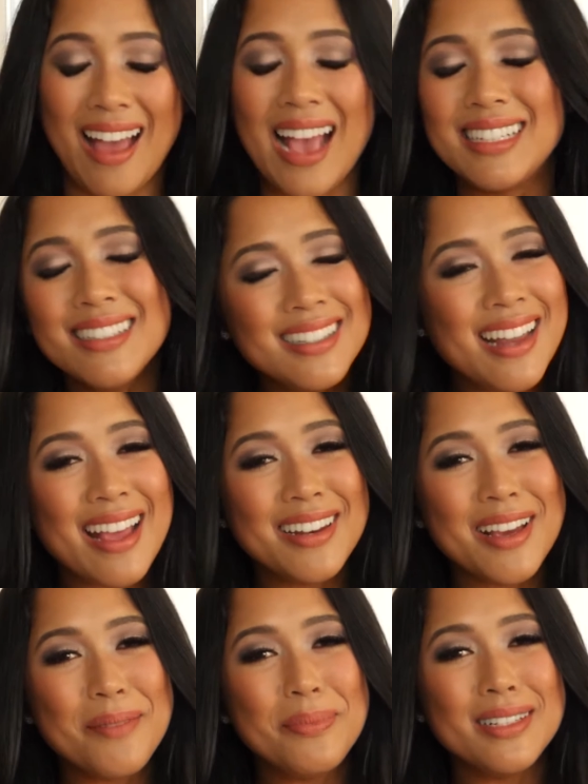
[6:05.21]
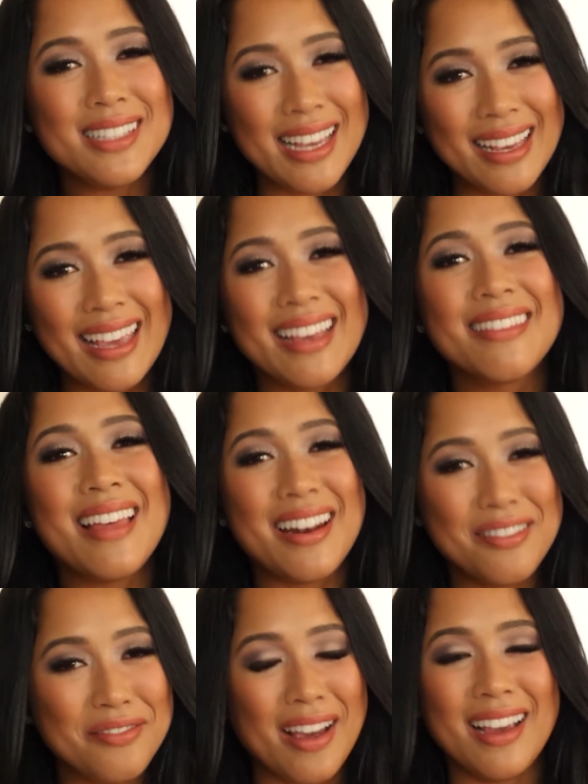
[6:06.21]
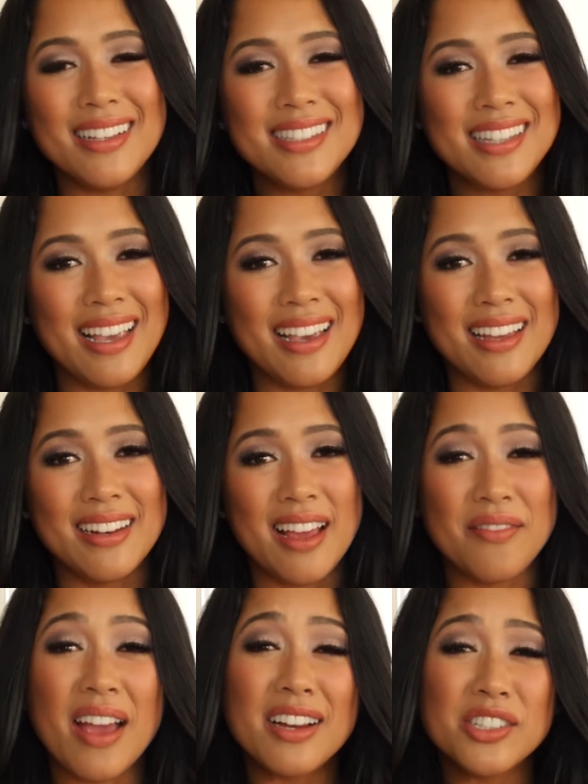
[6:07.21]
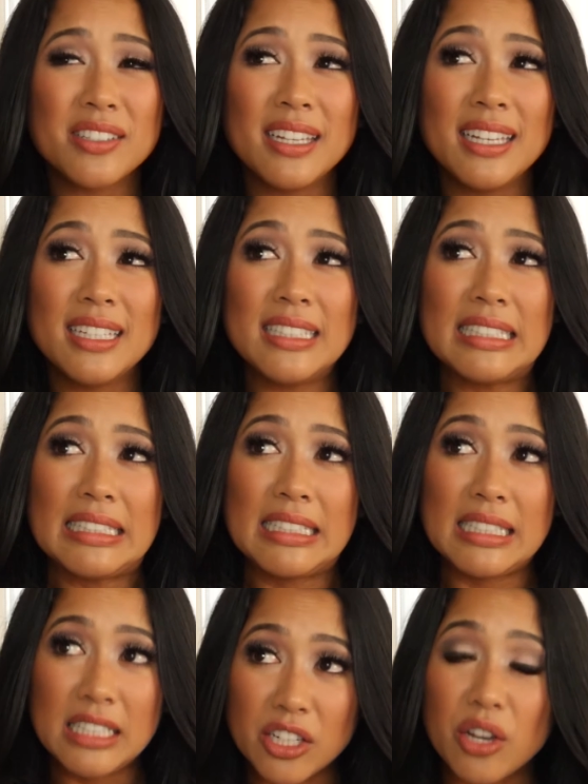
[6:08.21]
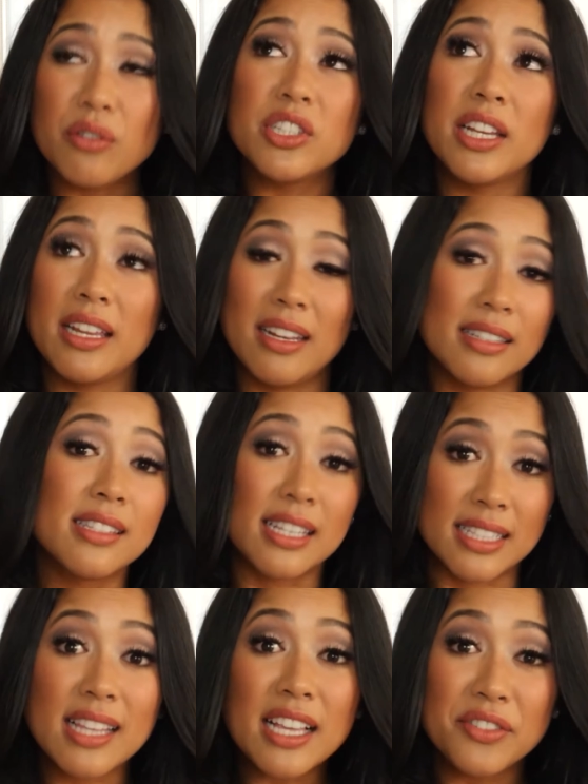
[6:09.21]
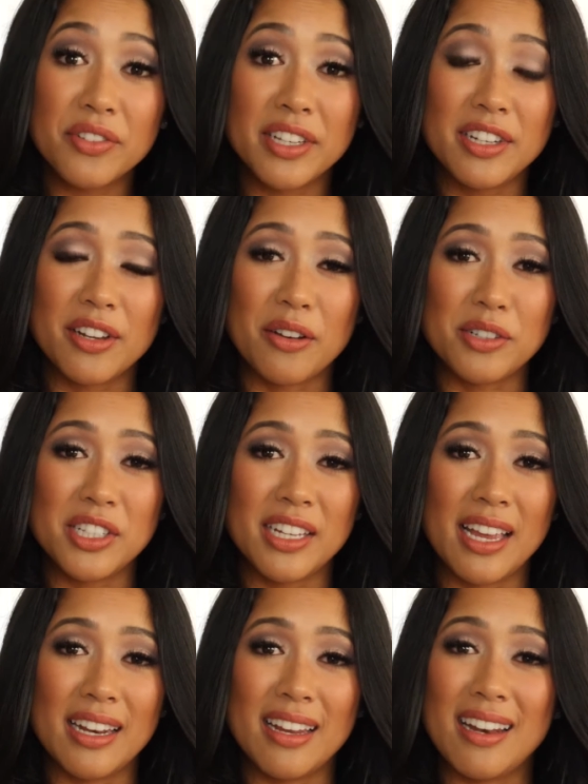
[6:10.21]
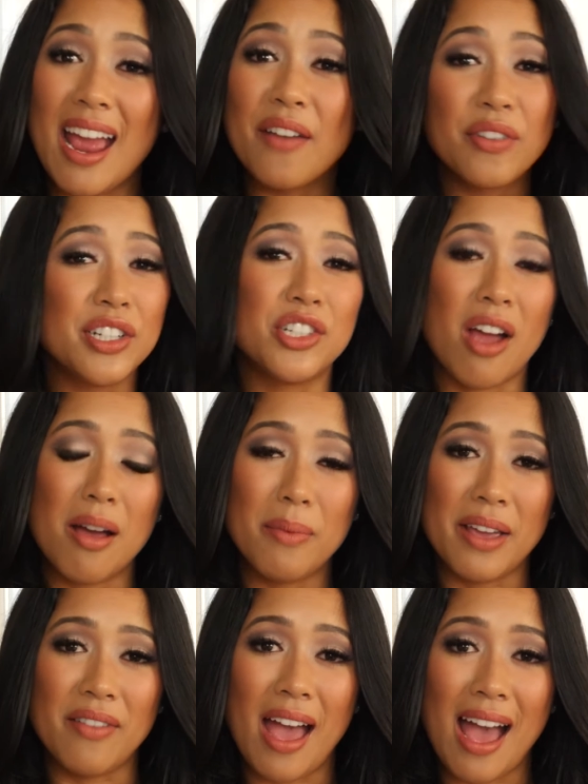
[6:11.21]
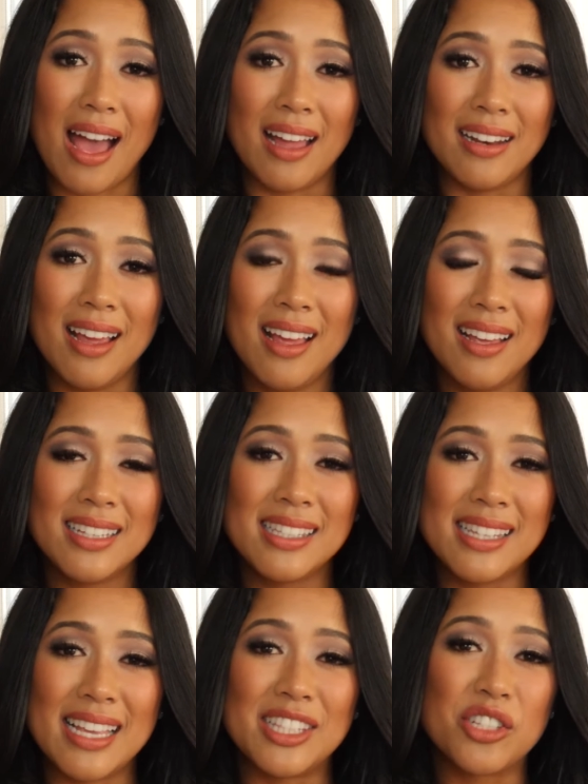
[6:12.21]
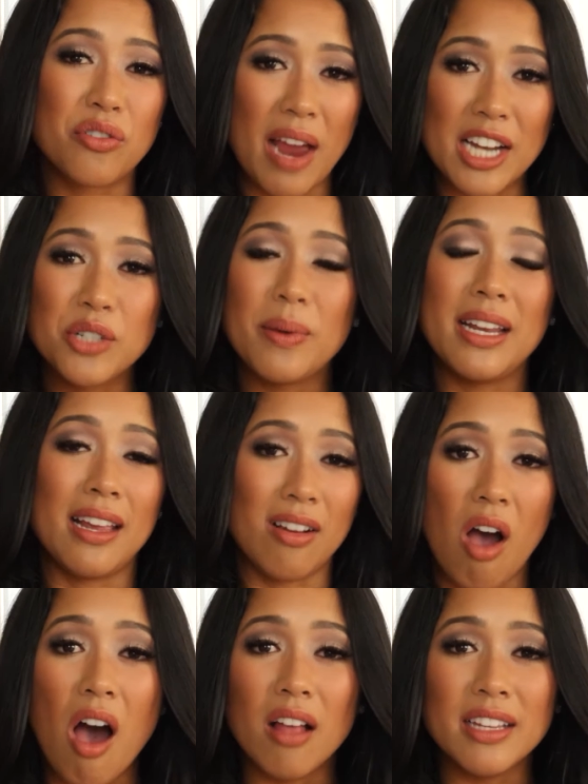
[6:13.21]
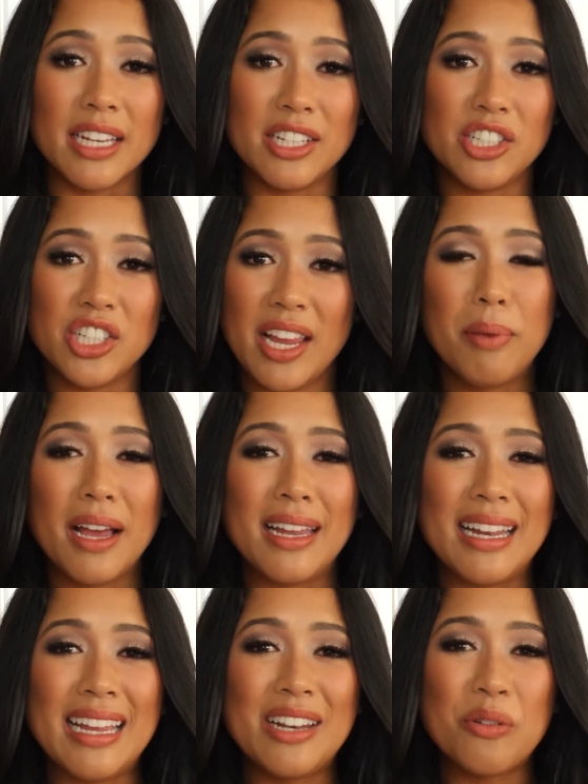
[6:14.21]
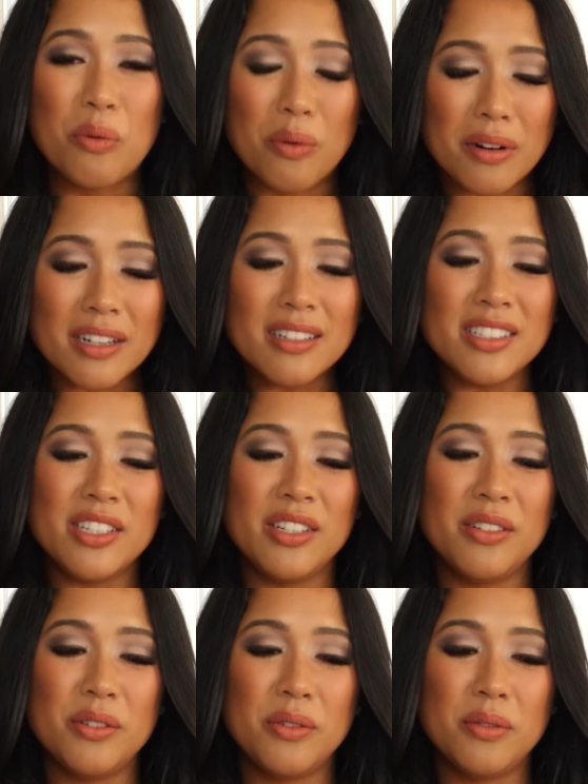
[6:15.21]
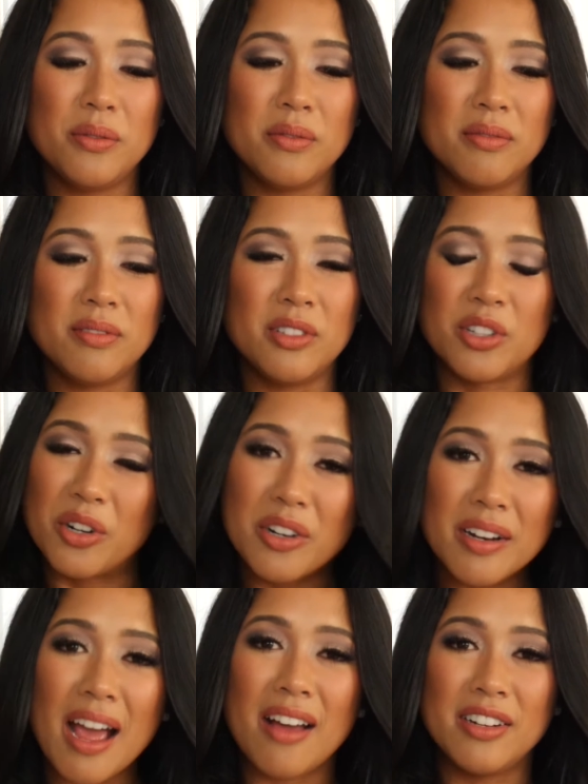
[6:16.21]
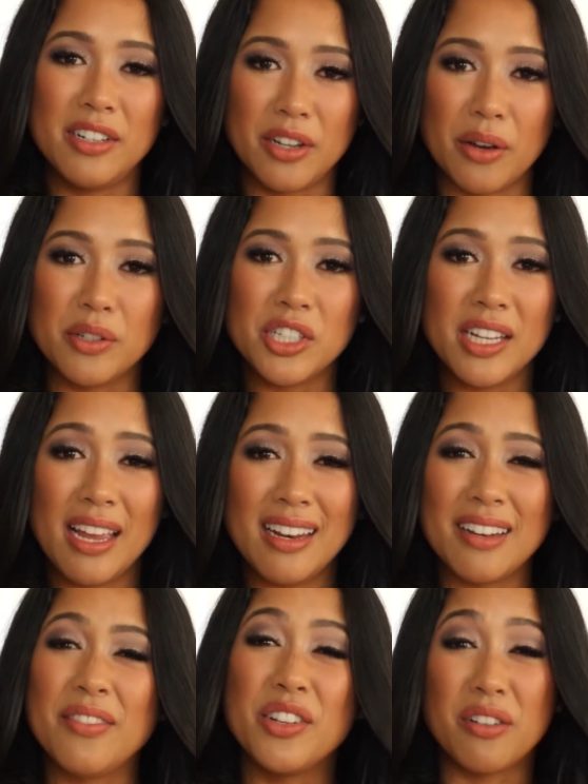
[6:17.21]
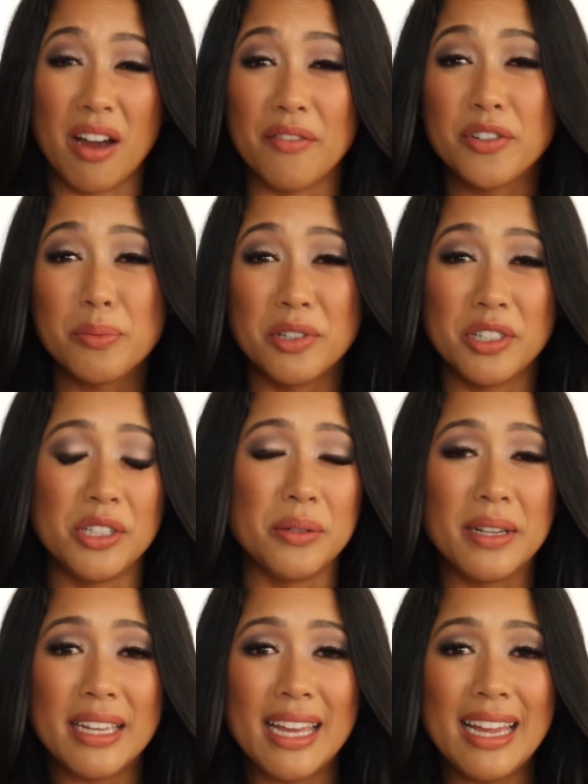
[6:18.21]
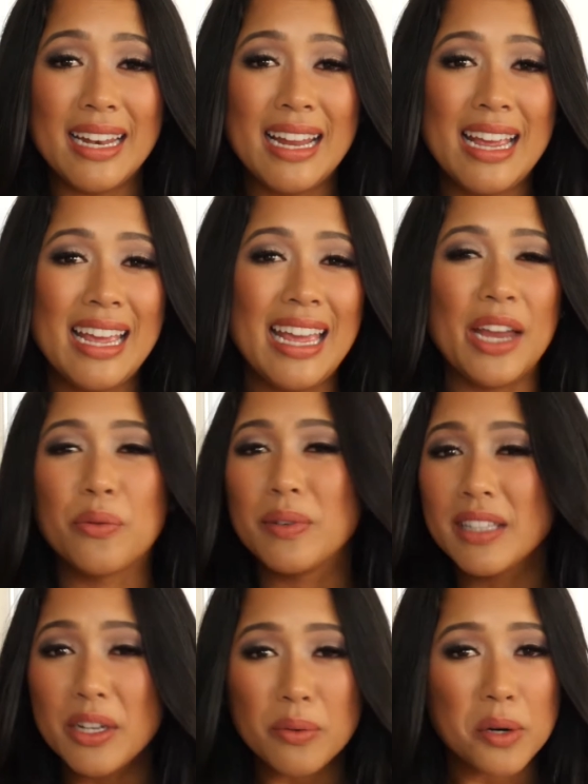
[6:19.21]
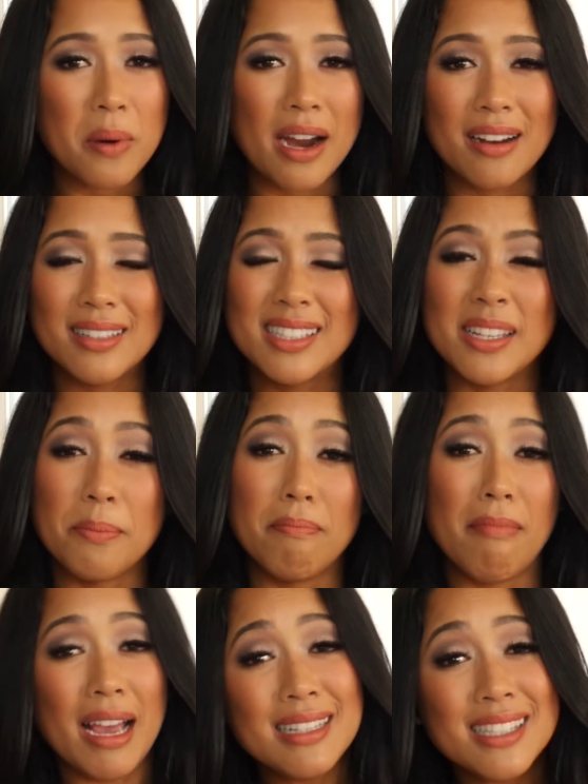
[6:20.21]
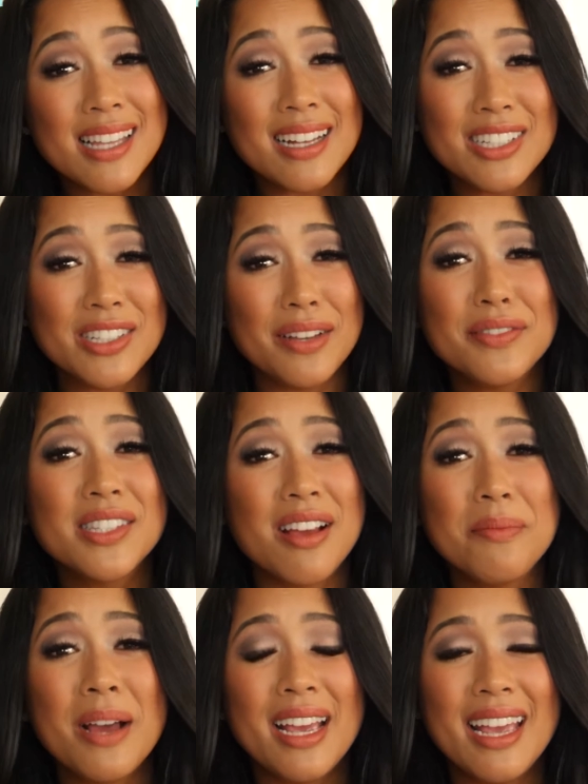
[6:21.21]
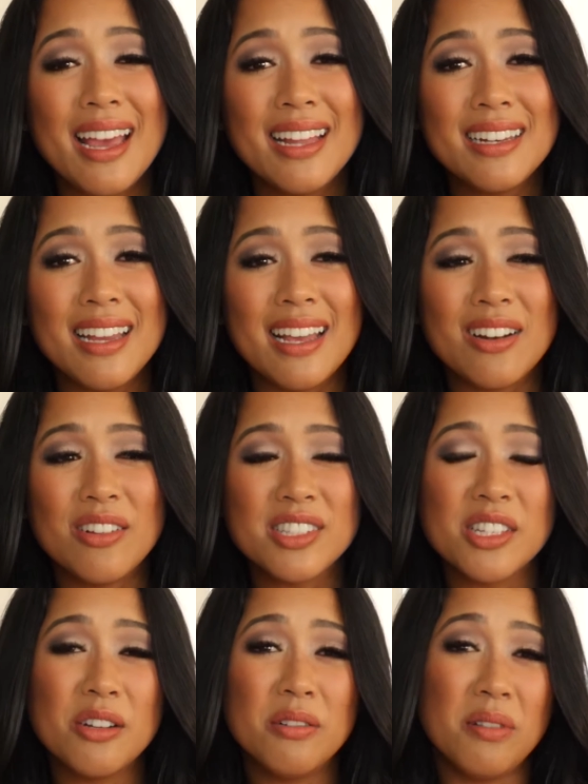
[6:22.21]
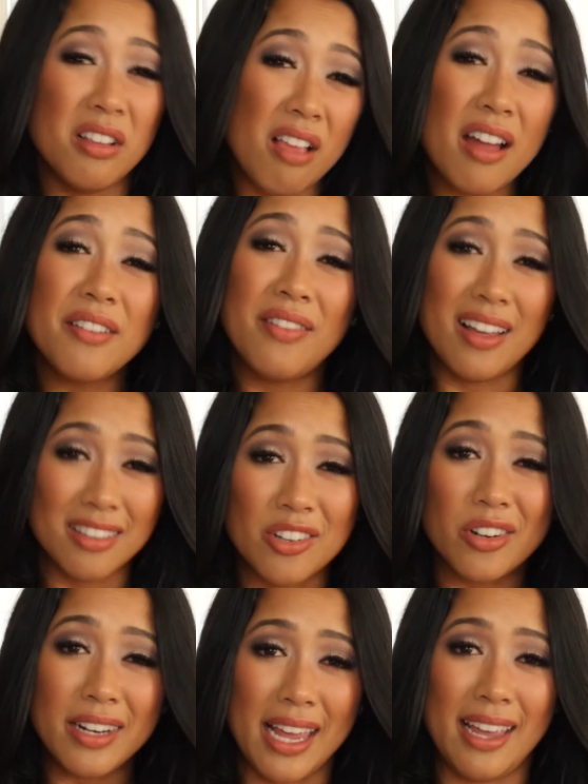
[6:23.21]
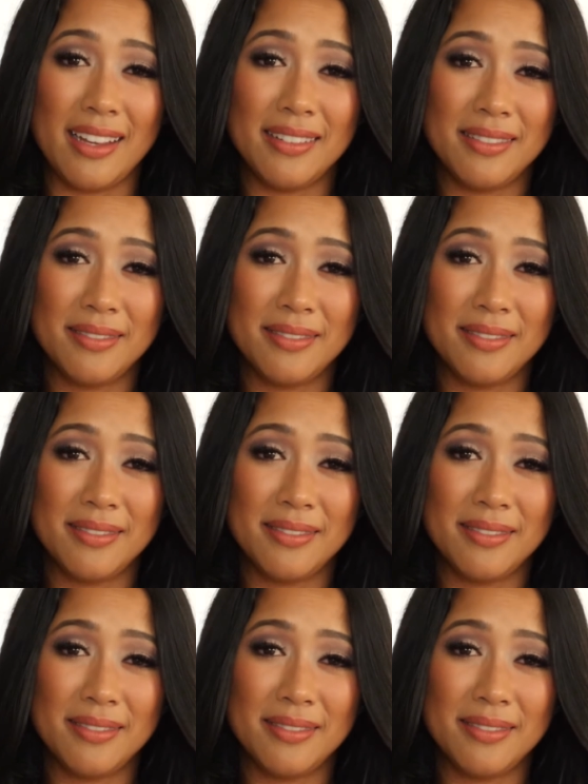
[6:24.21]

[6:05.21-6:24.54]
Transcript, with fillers: I didn't end up taking that advice, and I've actually negotiated, successfully negotiated every job I've had since graduating college. But in order to learn how to negotiate and feel comfortable doing it, it really required some mindset shifts on my end and also a lot of unlearning.